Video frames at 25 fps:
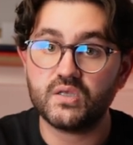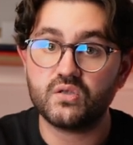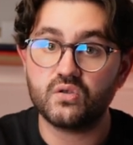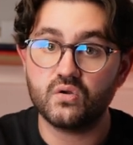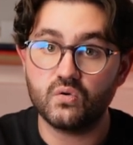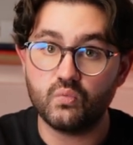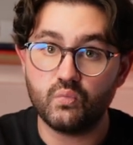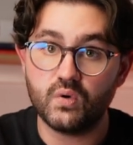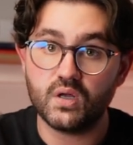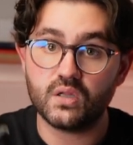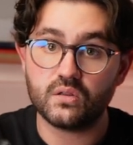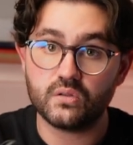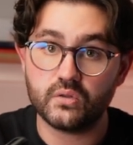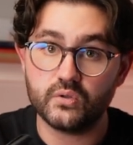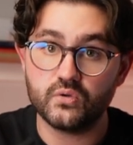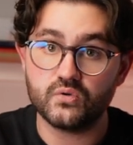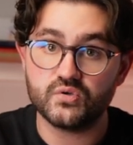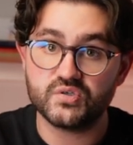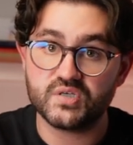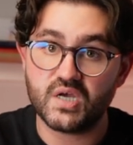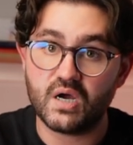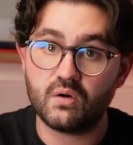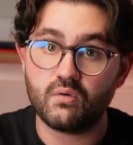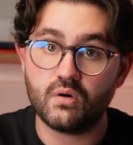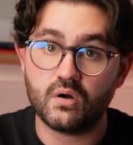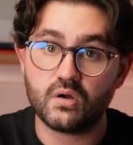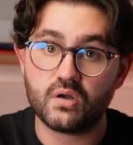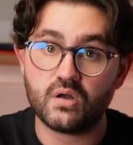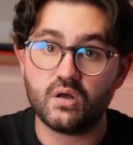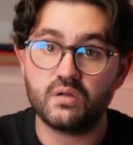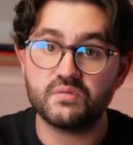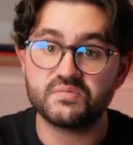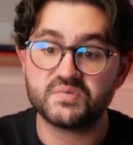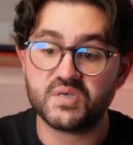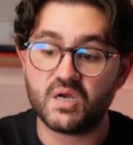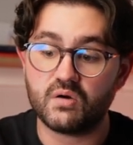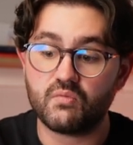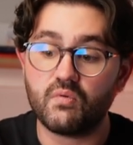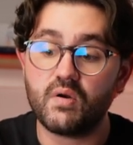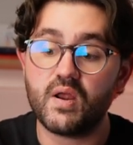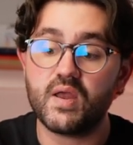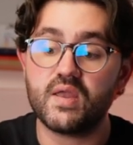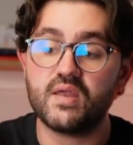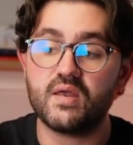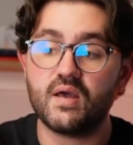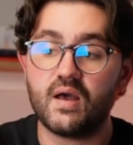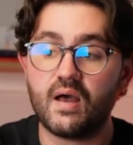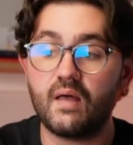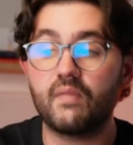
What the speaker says: you will lose out on contact rate